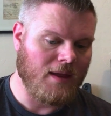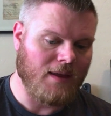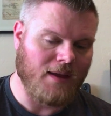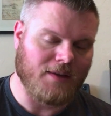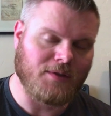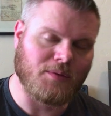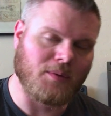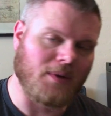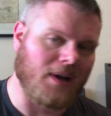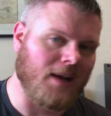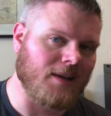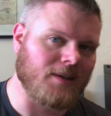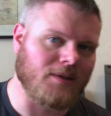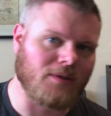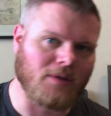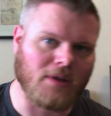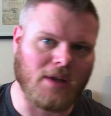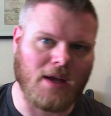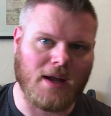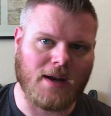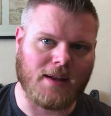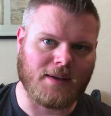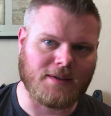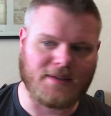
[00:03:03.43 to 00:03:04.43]
That's what I do a
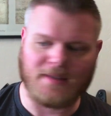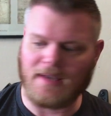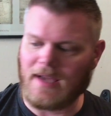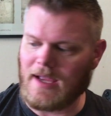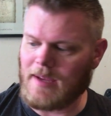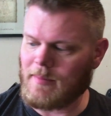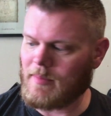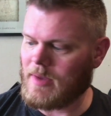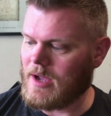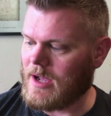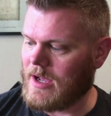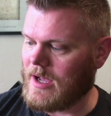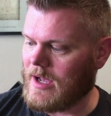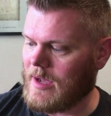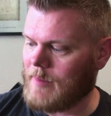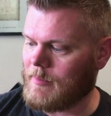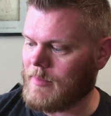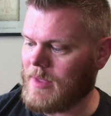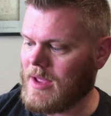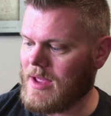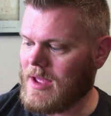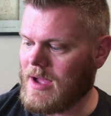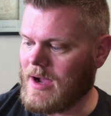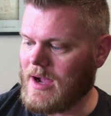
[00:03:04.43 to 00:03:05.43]
lot of the time.
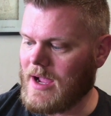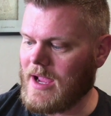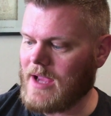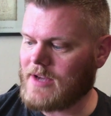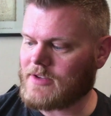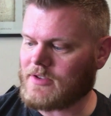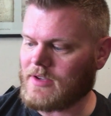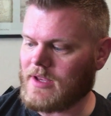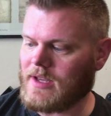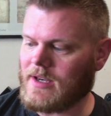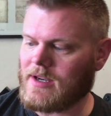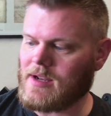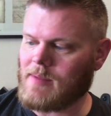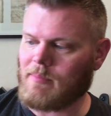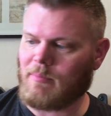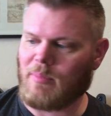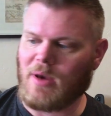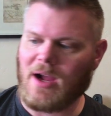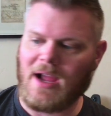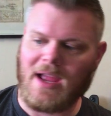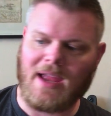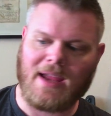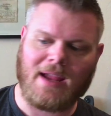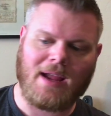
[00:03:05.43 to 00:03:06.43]
I actually ended up
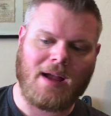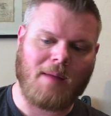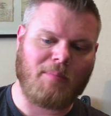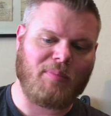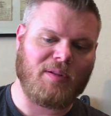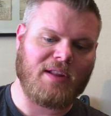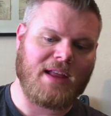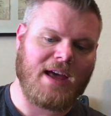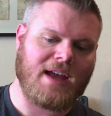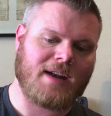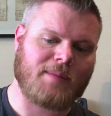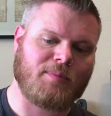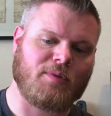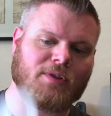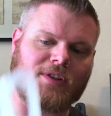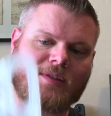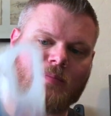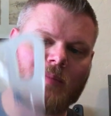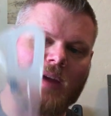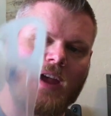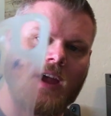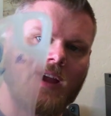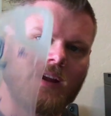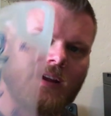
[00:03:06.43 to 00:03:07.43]
buying a
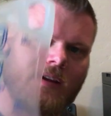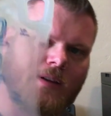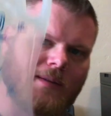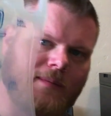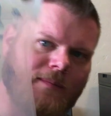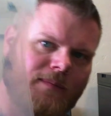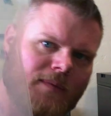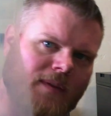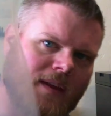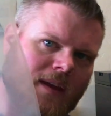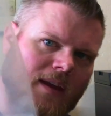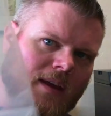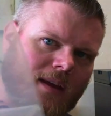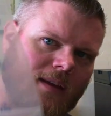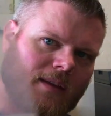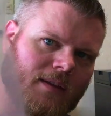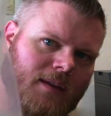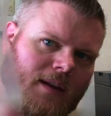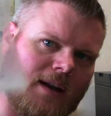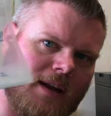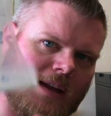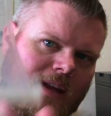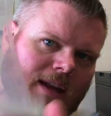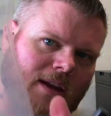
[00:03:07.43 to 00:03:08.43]
platypus bag
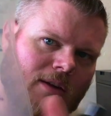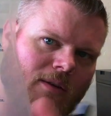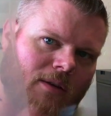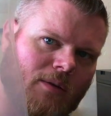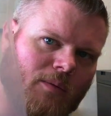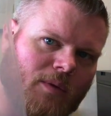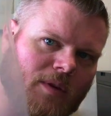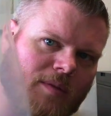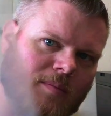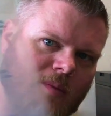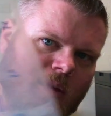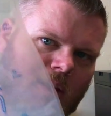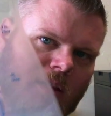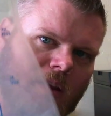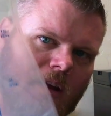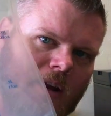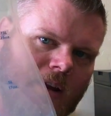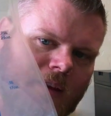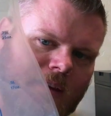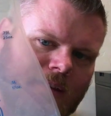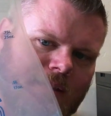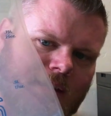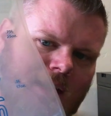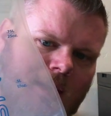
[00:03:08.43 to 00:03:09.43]
that I carry with me a
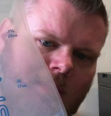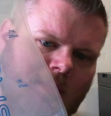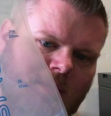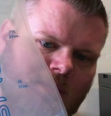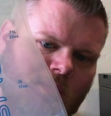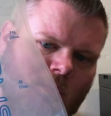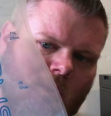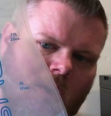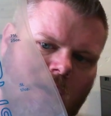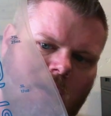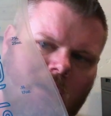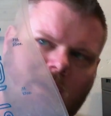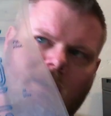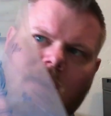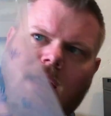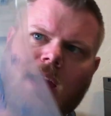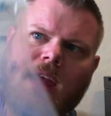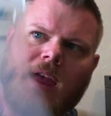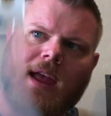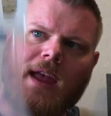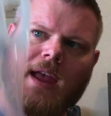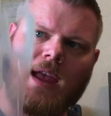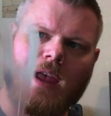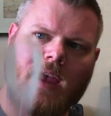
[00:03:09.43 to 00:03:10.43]
lot of the time as well,
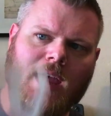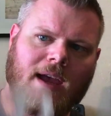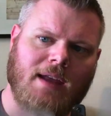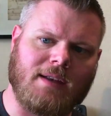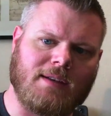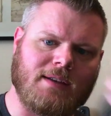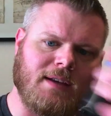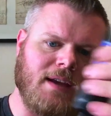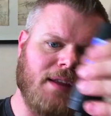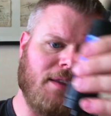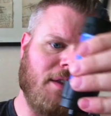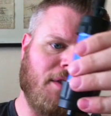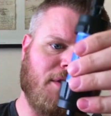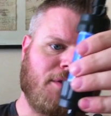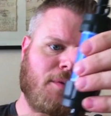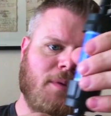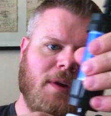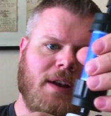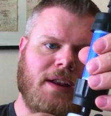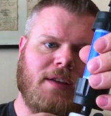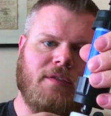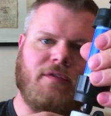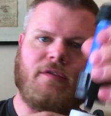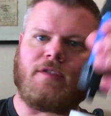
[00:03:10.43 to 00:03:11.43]
and the
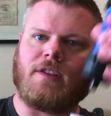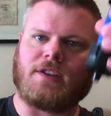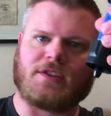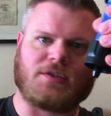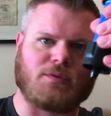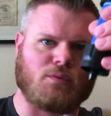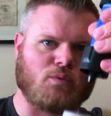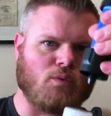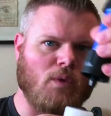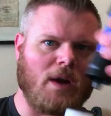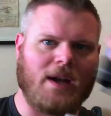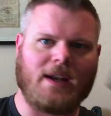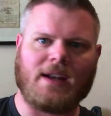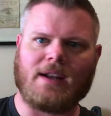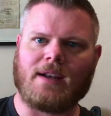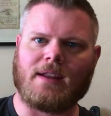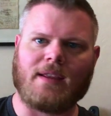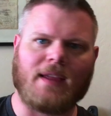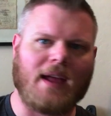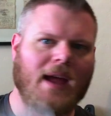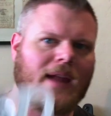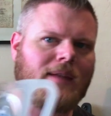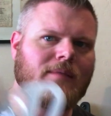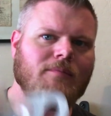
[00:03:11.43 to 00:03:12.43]
threading fits right
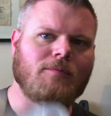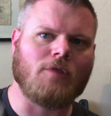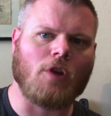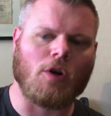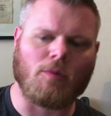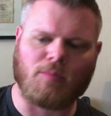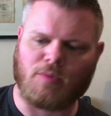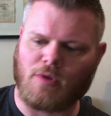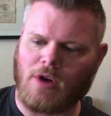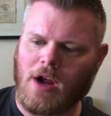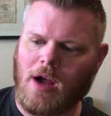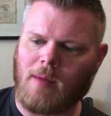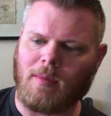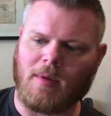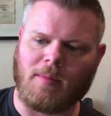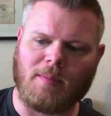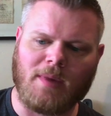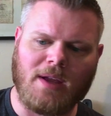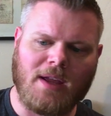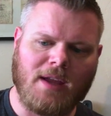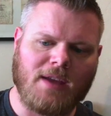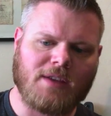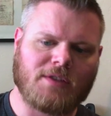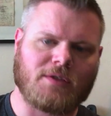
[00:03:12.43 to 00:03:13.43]
into that, no
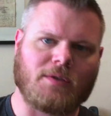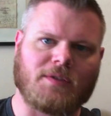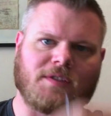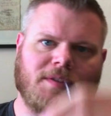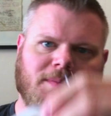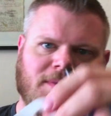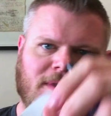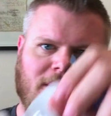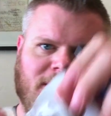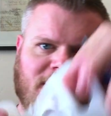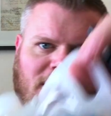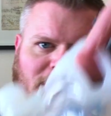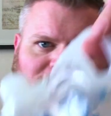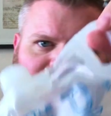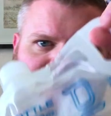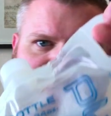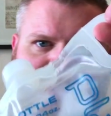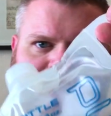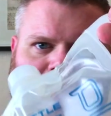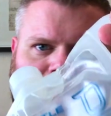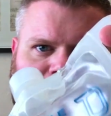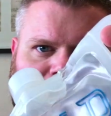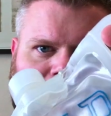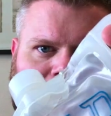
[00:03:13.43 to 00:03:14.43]
problem. So sometimes I'll
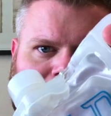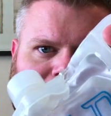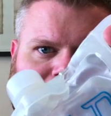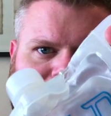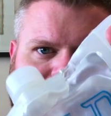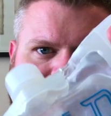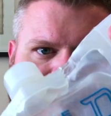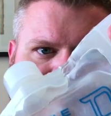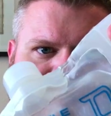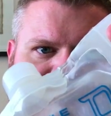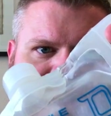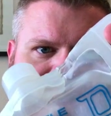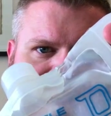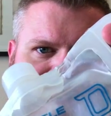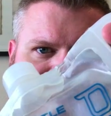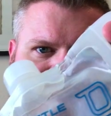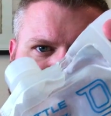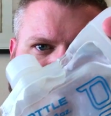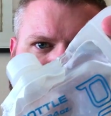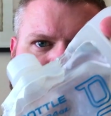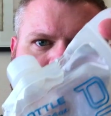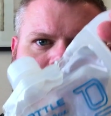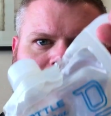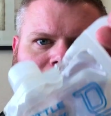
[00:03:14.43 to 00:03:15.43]
just clip that to my bag
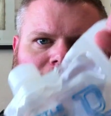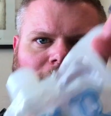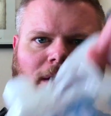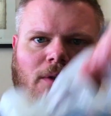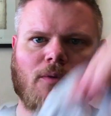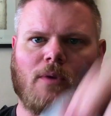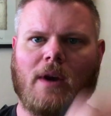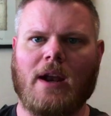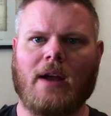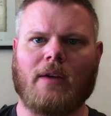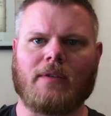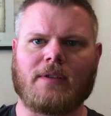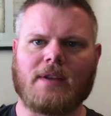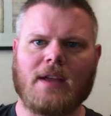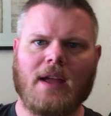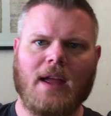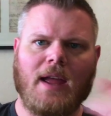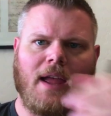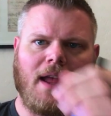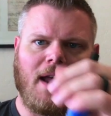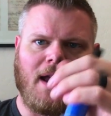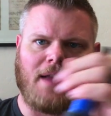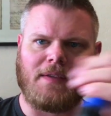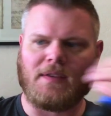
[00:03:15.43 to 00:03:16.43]
as I'm walking around,
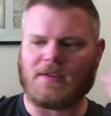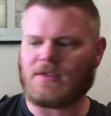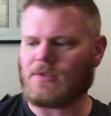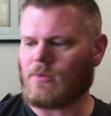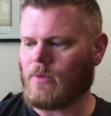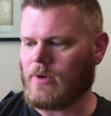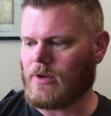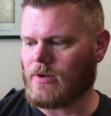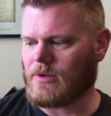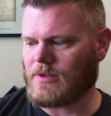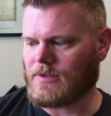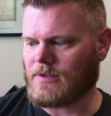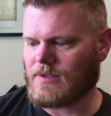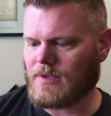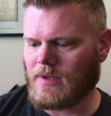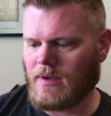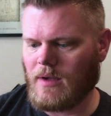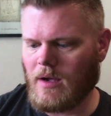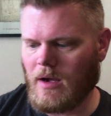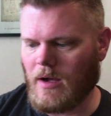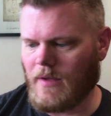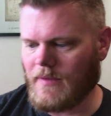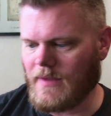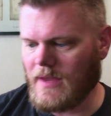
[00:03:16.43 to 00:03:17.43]
and the Sawyer's
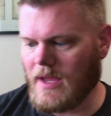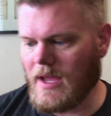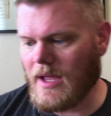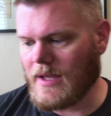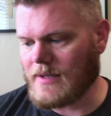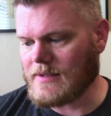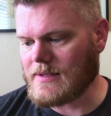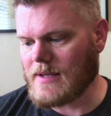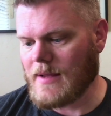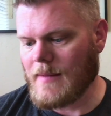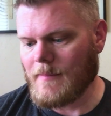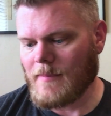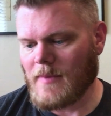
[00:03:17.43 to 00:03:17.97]
on the end.